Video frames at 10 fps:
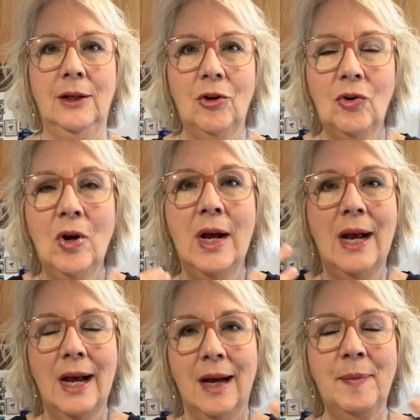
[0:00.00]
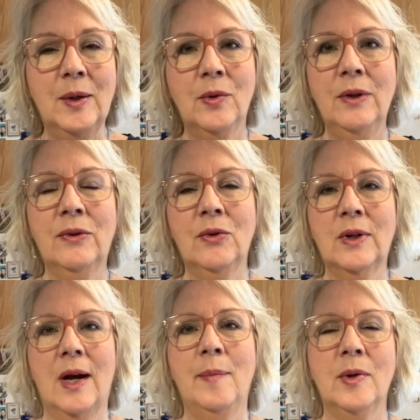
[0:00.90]
know, I've been going through
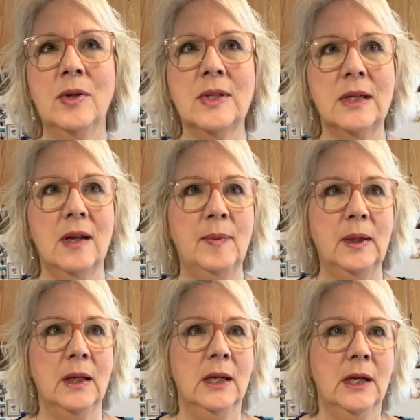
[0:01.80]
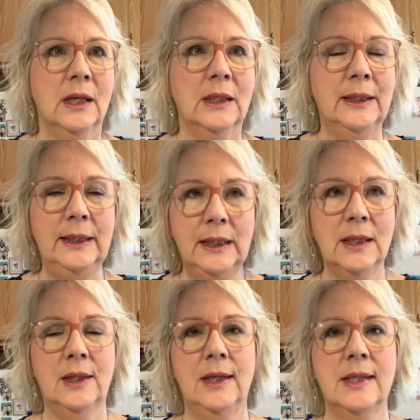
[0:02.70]
cupboards and I've been cleaning
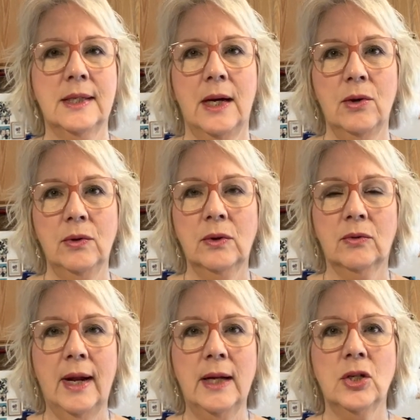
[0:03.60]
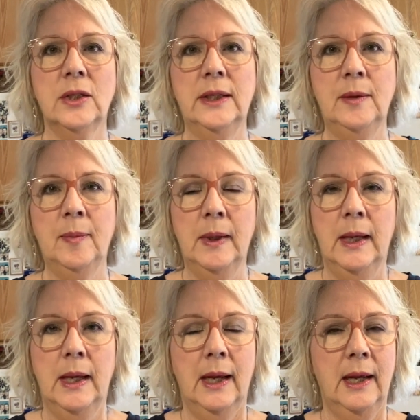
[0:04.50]
things out gradually.
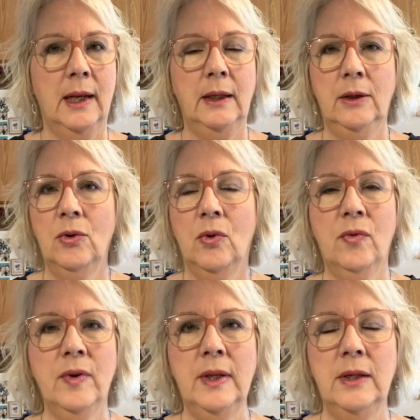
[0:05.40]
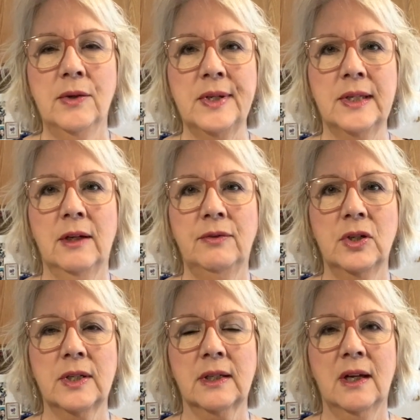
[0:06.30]
And, over the years, stuff
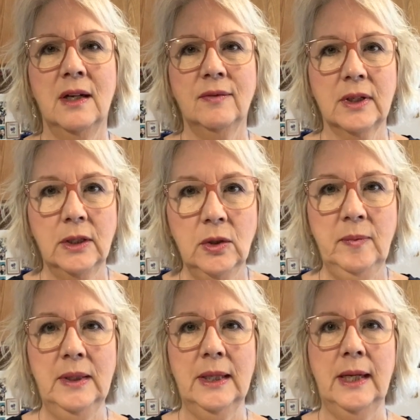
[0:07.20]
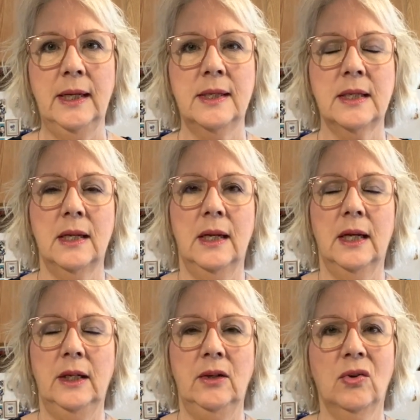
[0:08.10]
just kind of accumulates
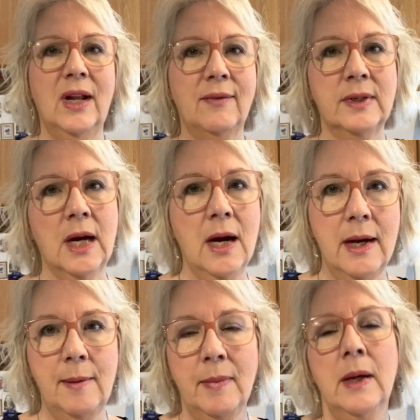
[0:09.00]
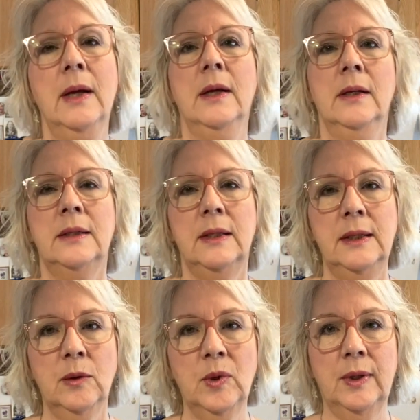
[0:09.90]
and you don't have time to
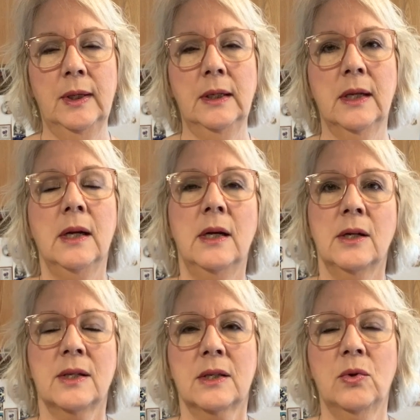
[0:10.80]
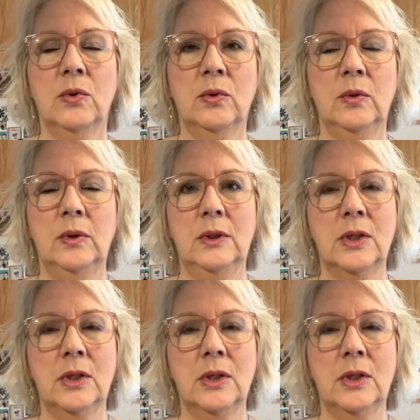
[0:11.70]
deal with it. So you